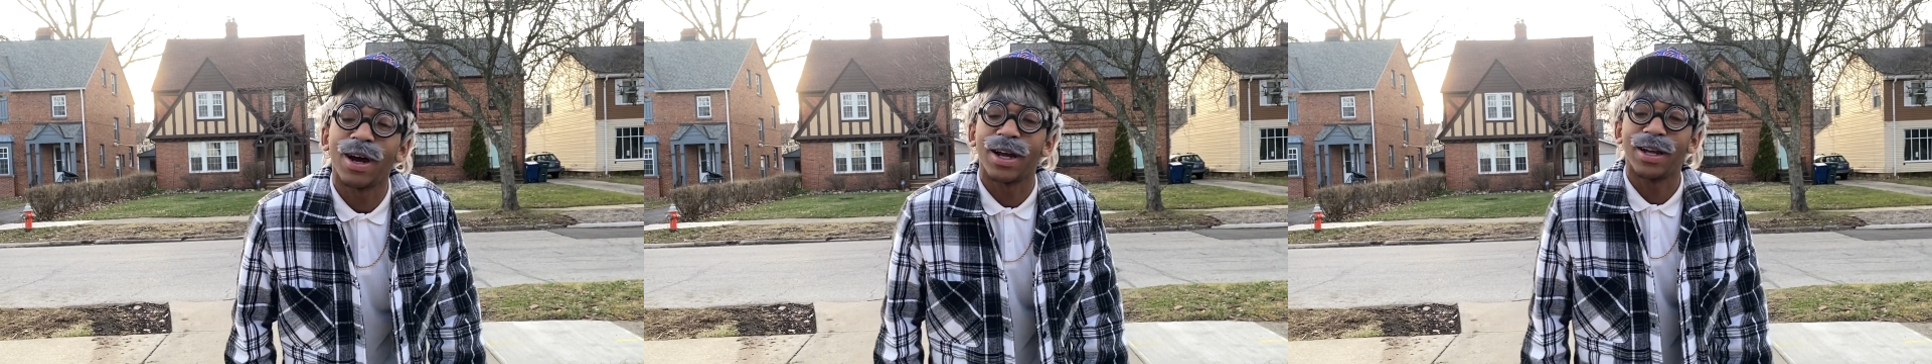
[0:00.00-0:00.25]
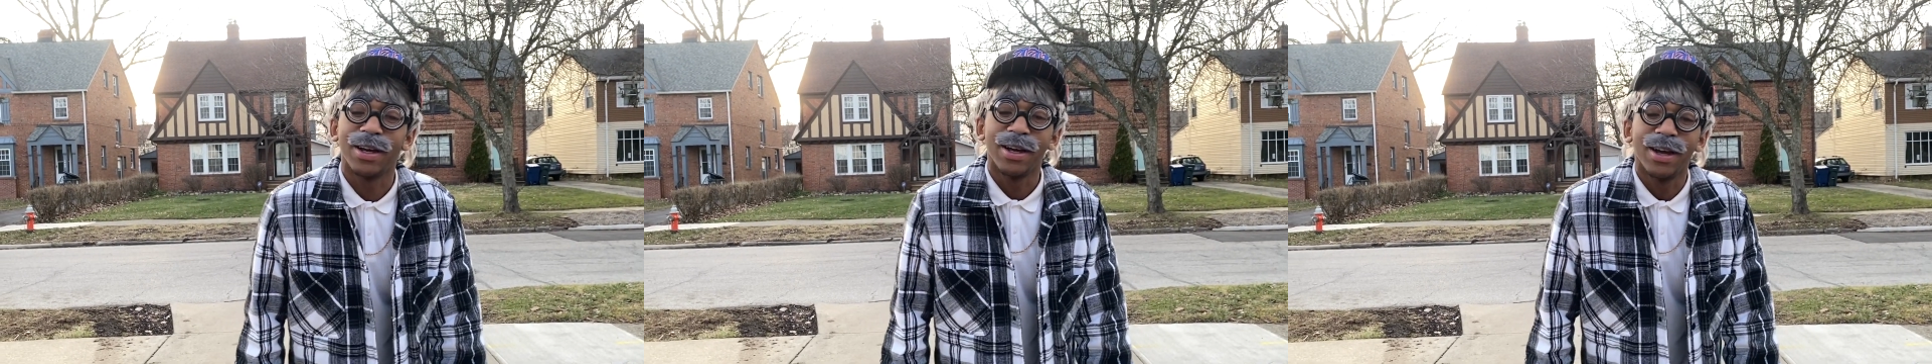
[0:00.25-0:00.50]

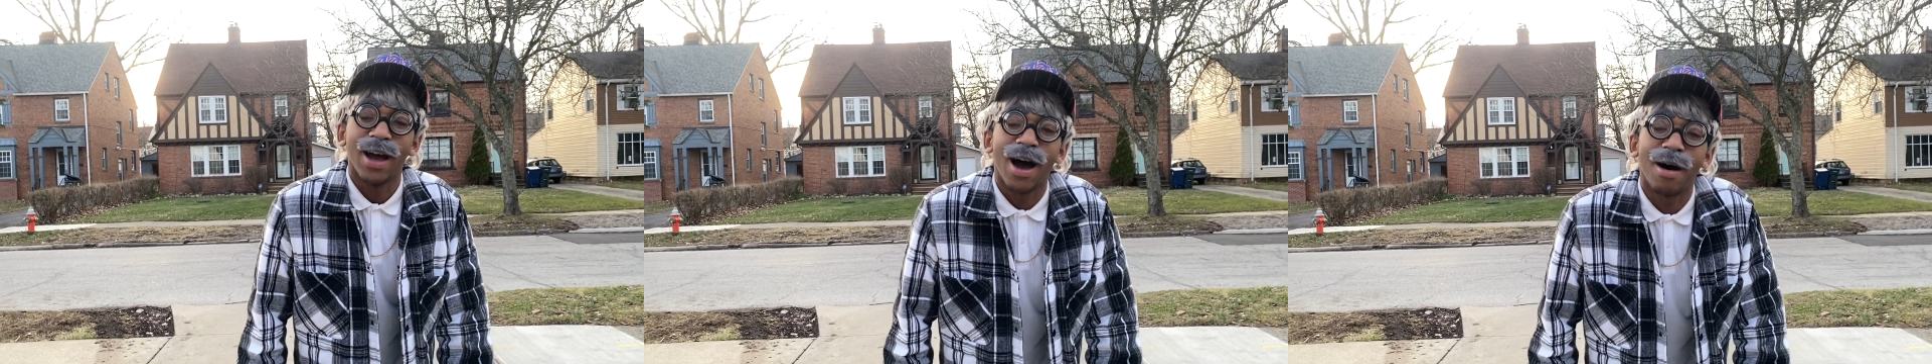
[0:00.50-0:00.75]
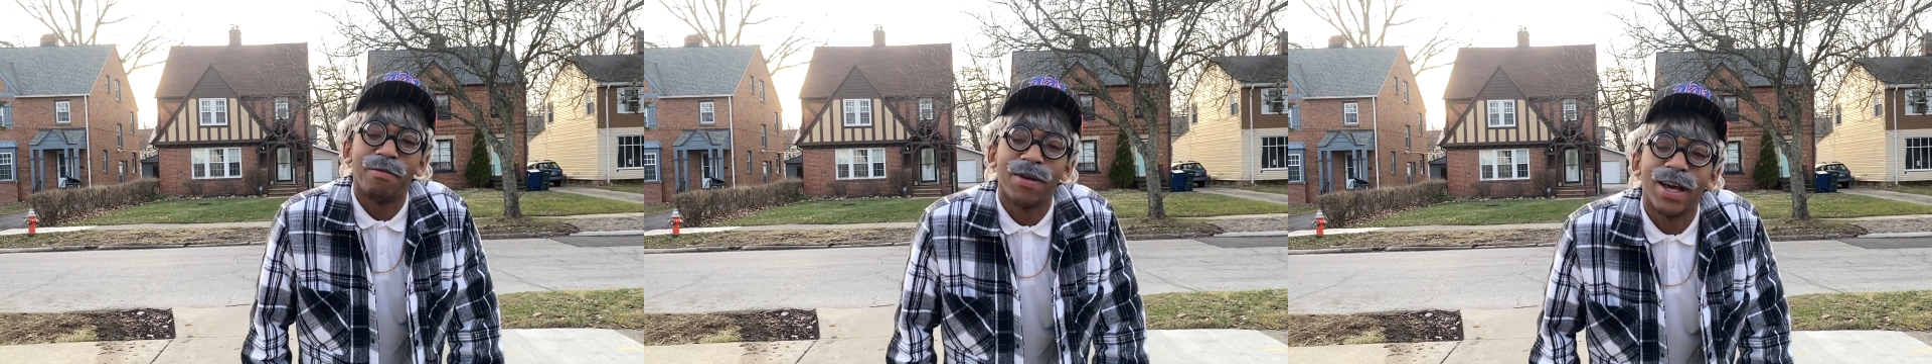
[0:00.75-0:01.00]
I
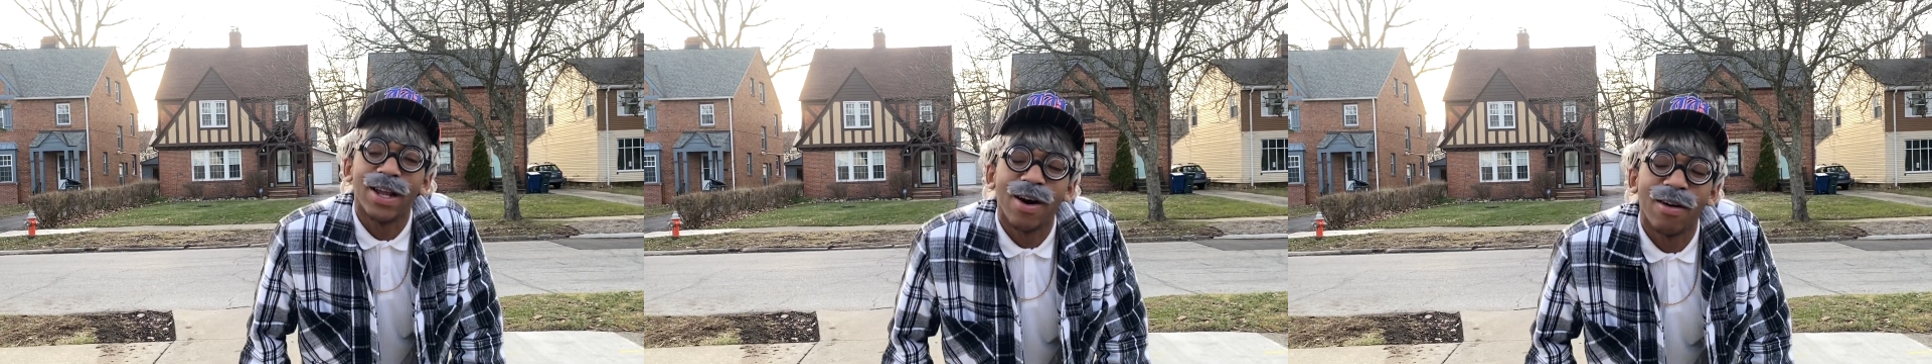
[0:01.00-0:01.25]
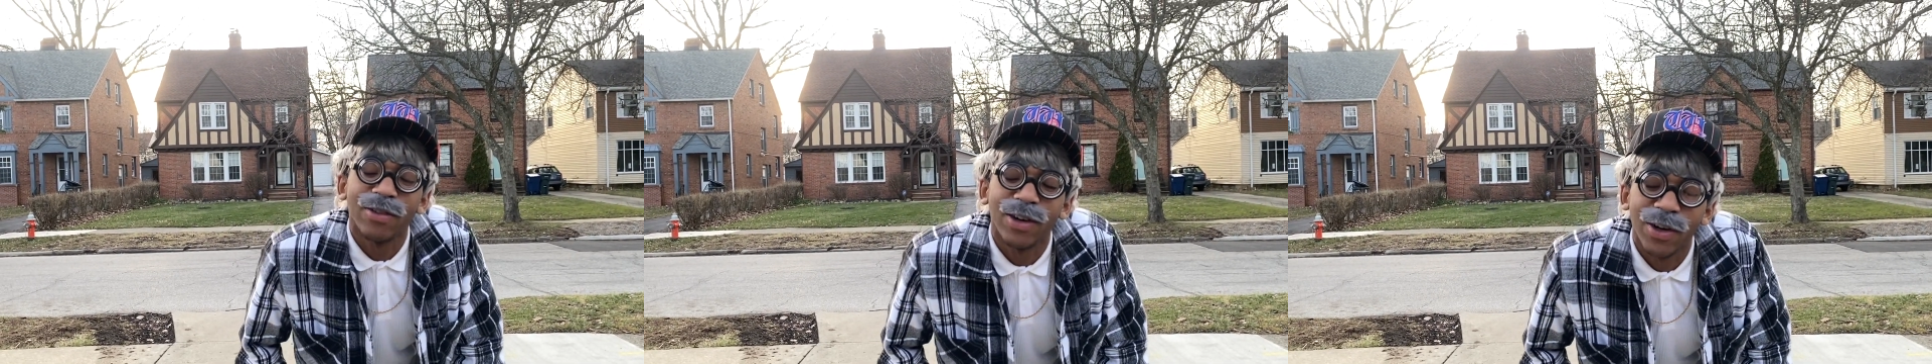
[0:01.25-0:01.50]
played all
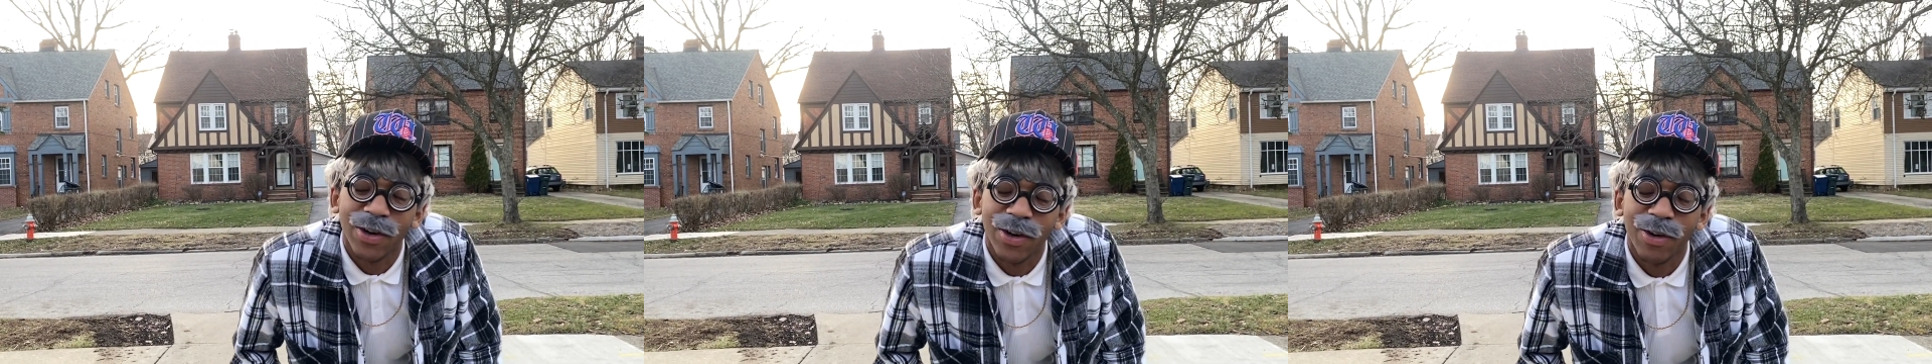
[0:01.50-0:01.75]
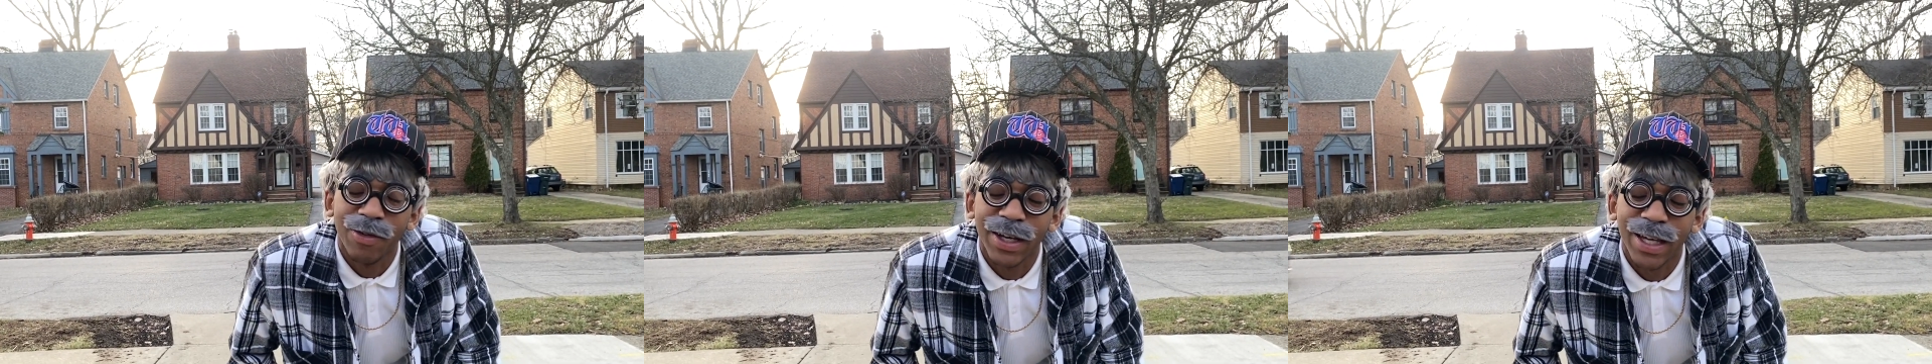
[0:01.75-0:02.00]
cool.
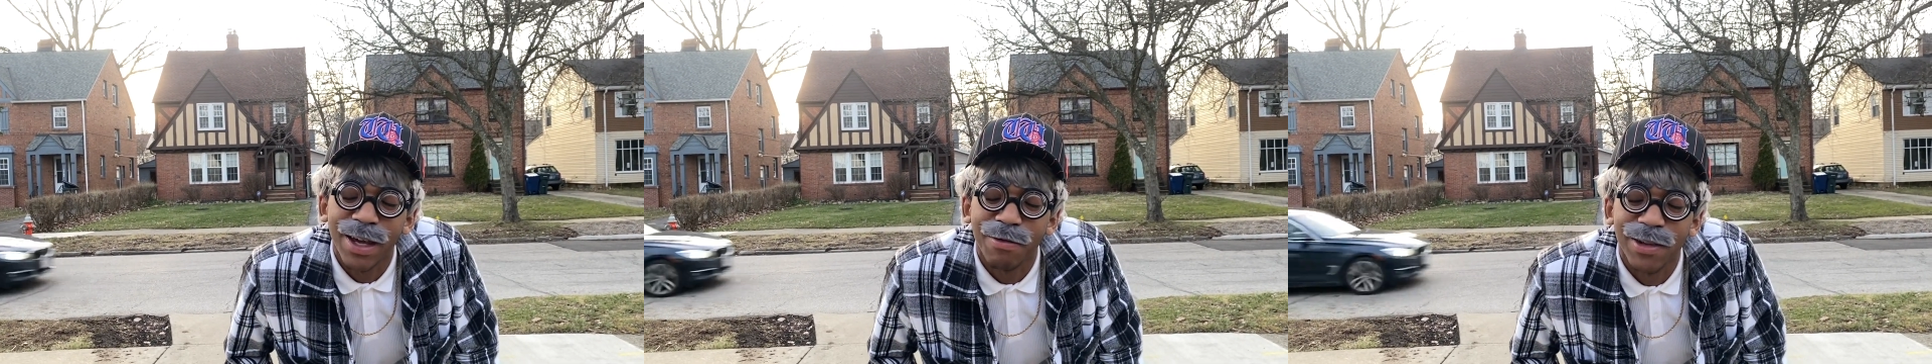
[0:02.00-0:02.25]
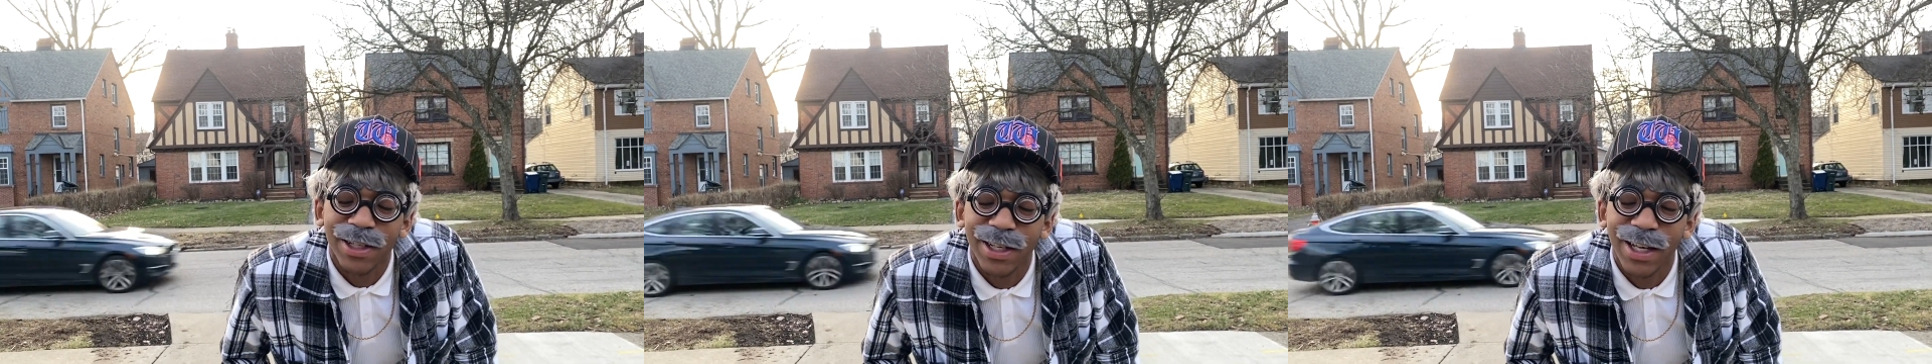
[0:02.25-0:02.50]
We get
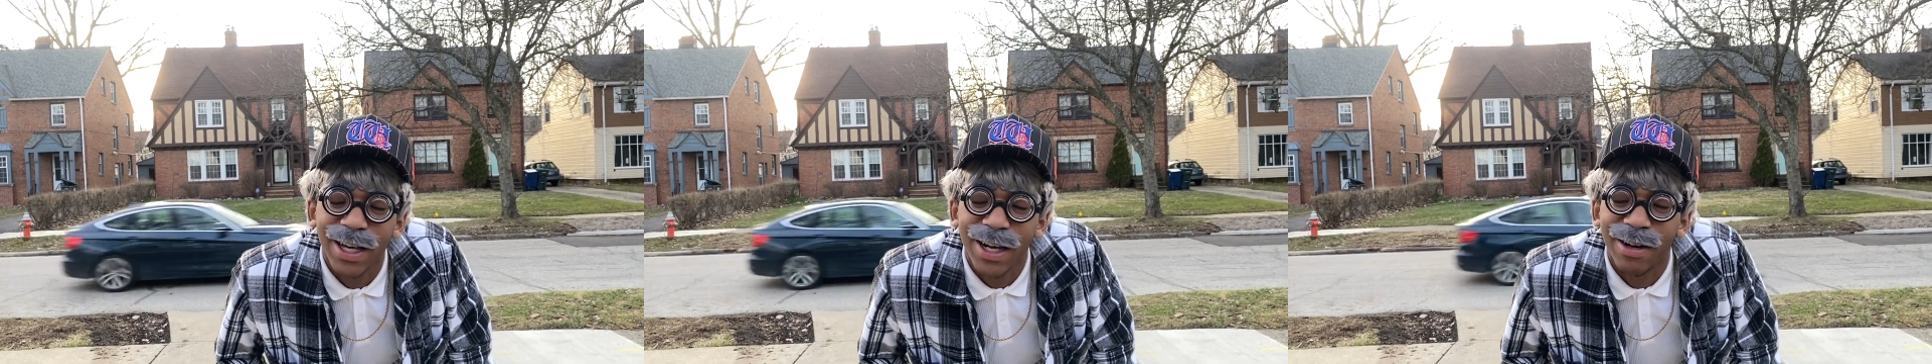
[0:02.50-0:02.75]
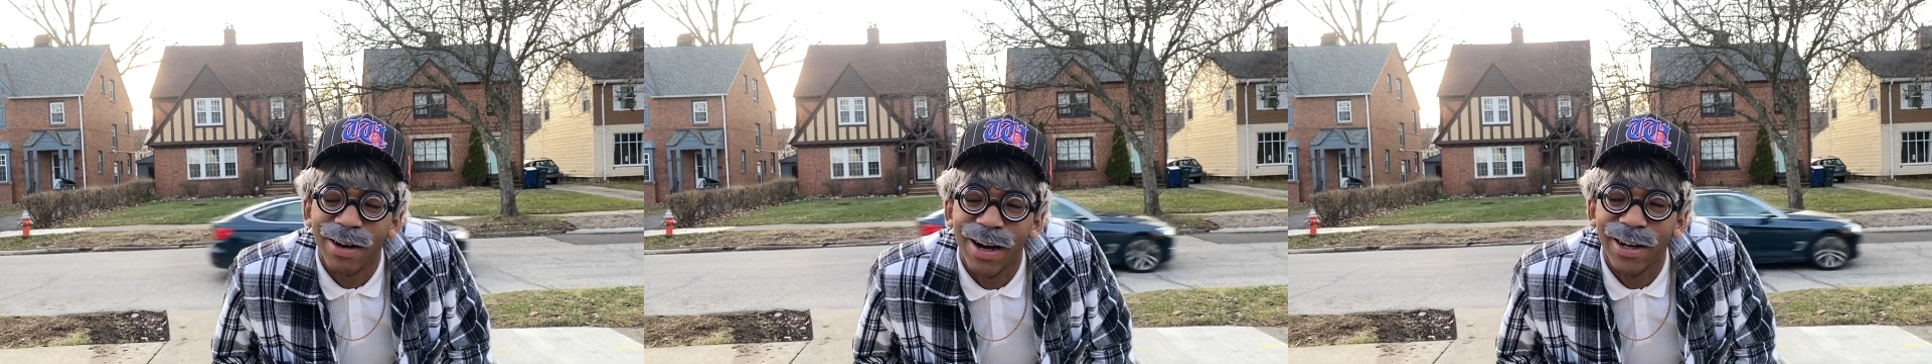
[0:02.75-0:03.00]
this nigga
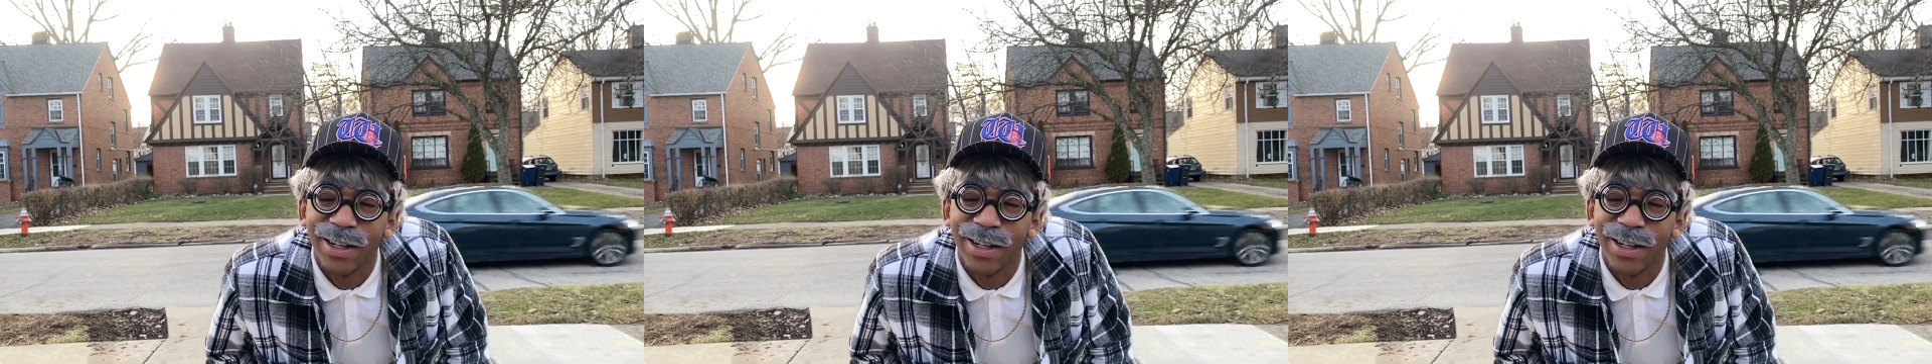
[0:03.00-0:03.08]
out